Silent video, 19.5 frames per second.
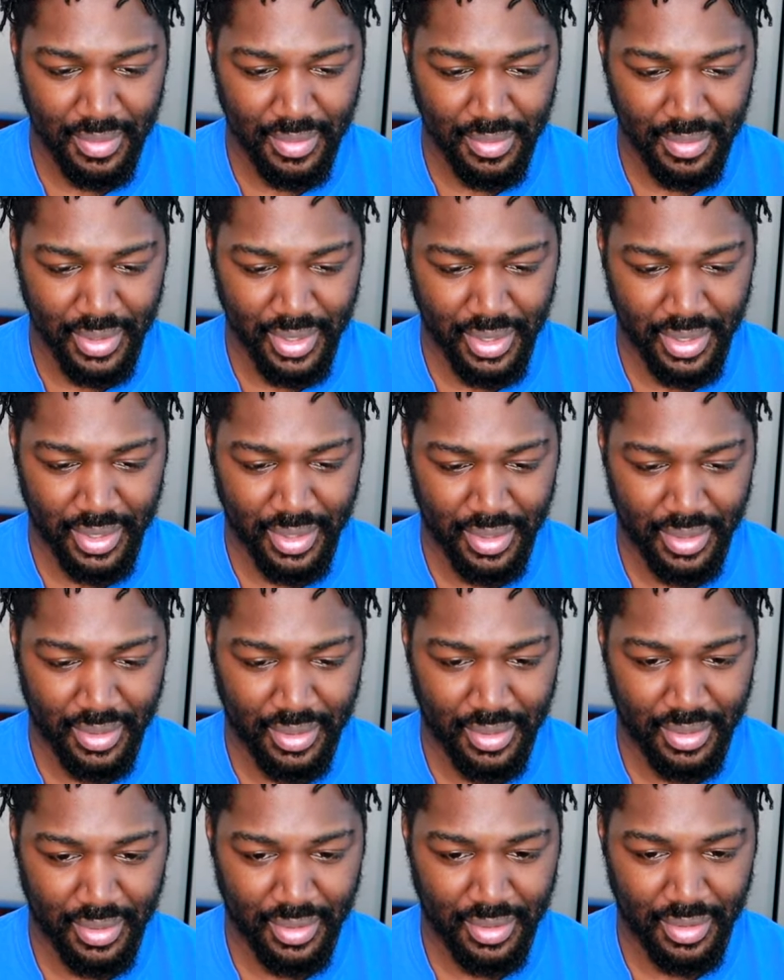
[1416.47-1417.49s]
Really?
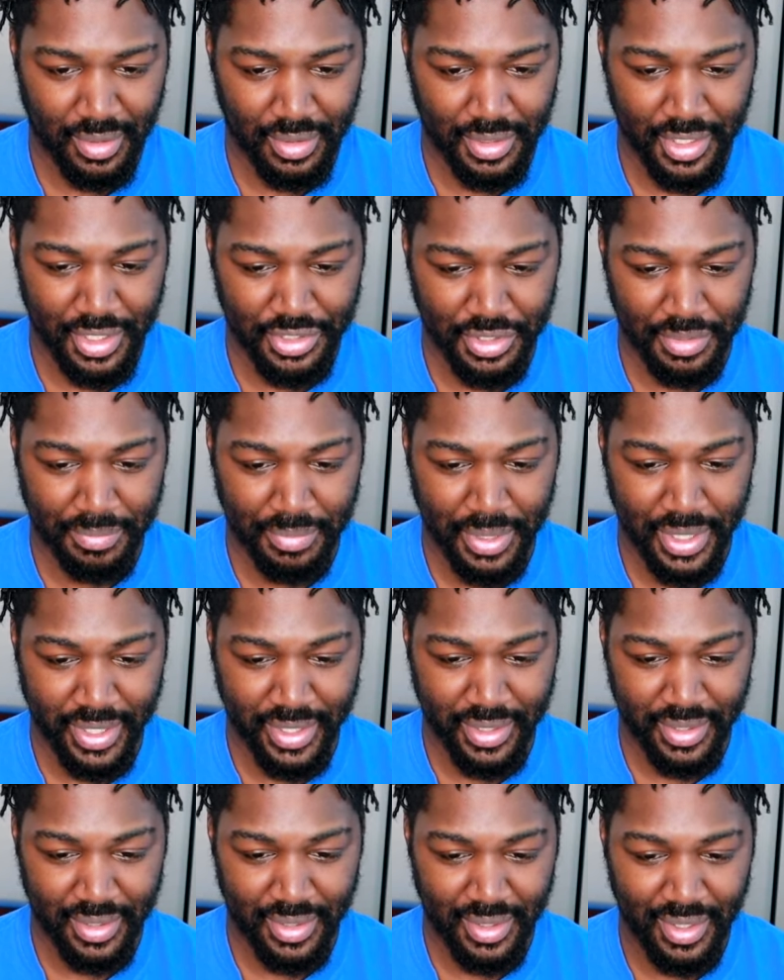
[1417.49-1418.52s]
You gonna touch her
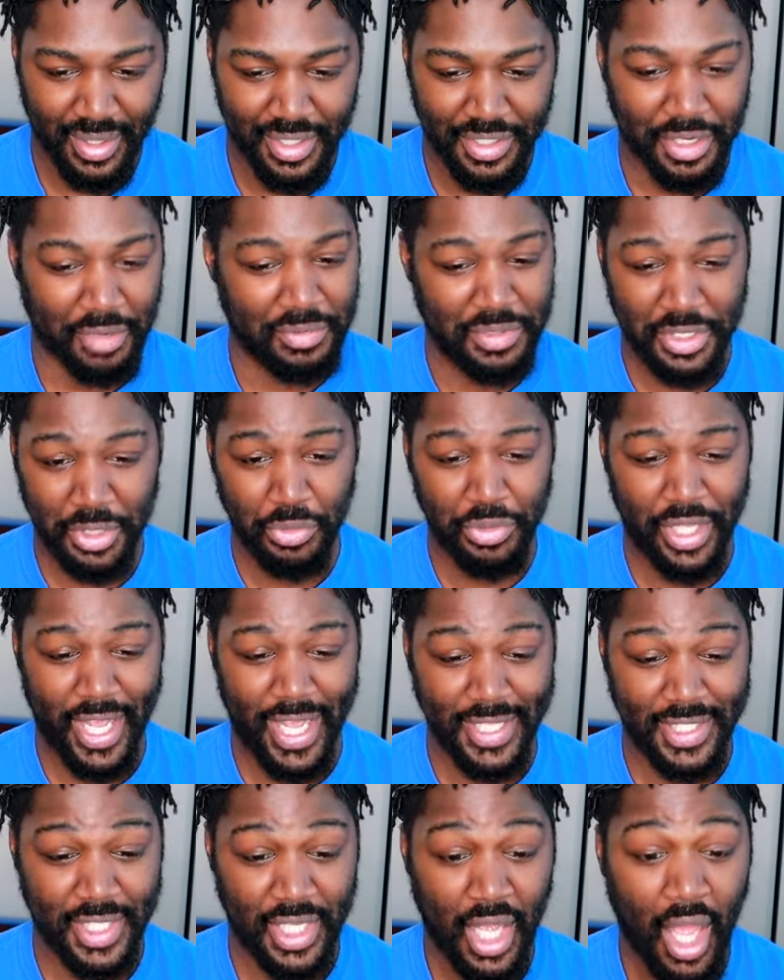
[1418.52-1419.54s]
butt? Don't do
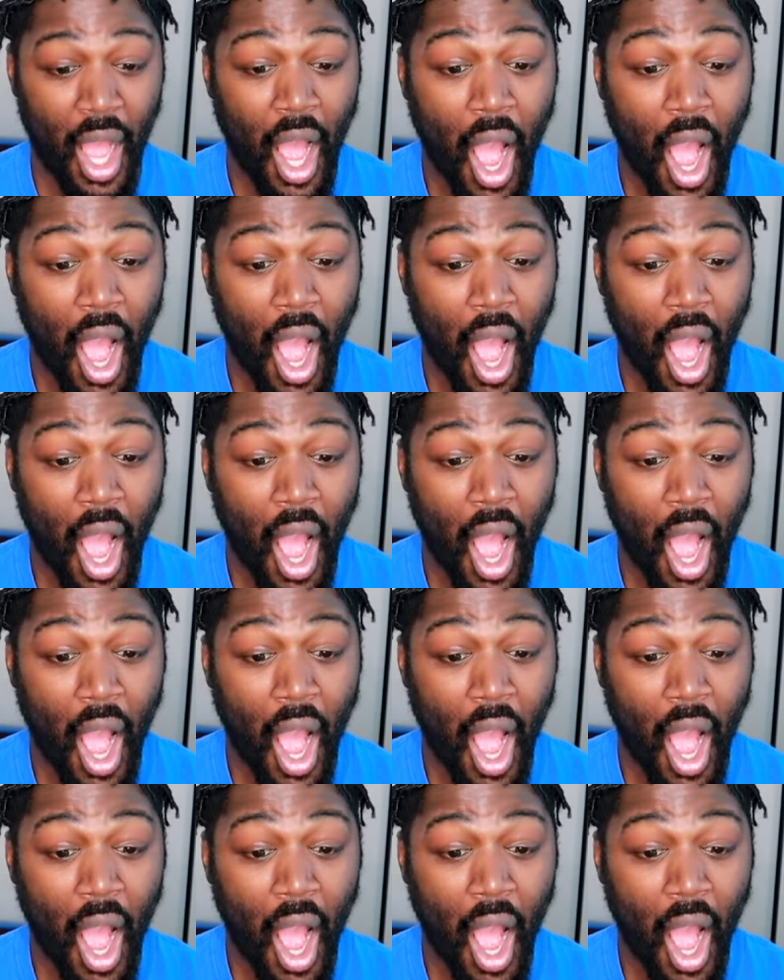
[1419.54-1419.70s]
that!